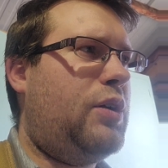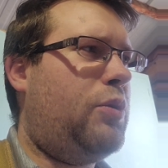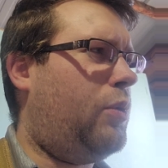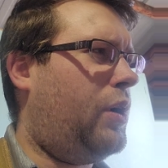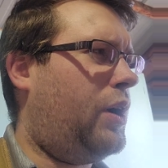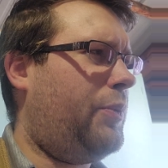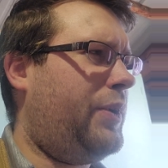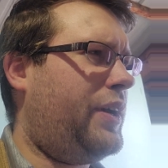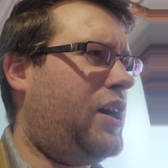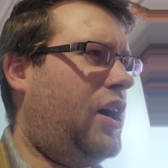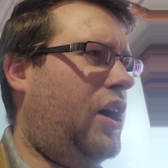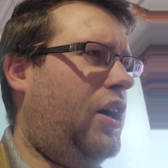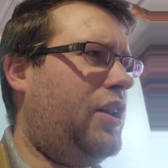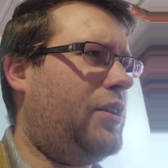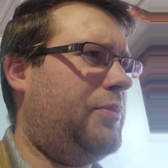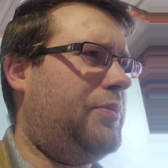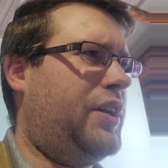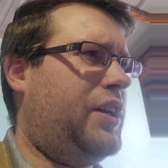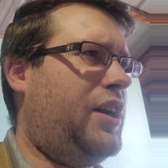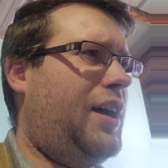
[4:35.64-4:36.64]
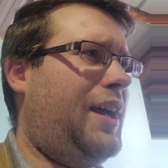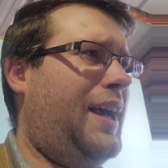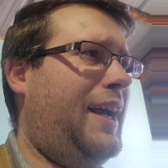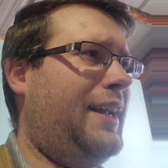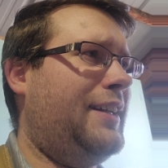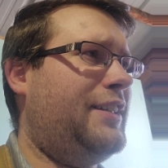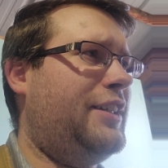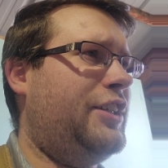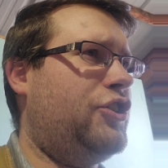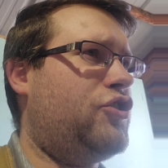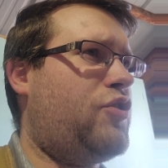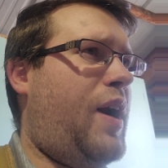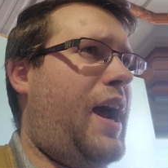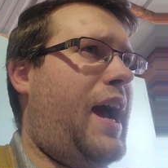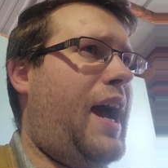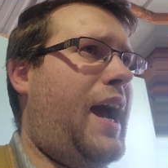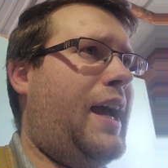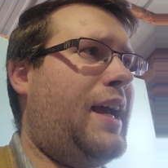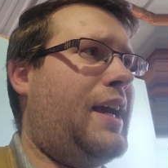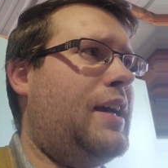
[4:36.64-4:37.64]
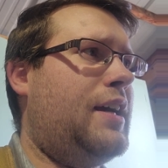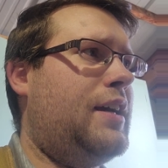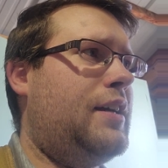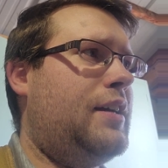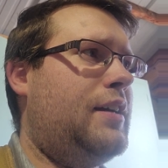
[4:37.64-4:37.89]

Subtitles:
we call them? They're not anti-drag.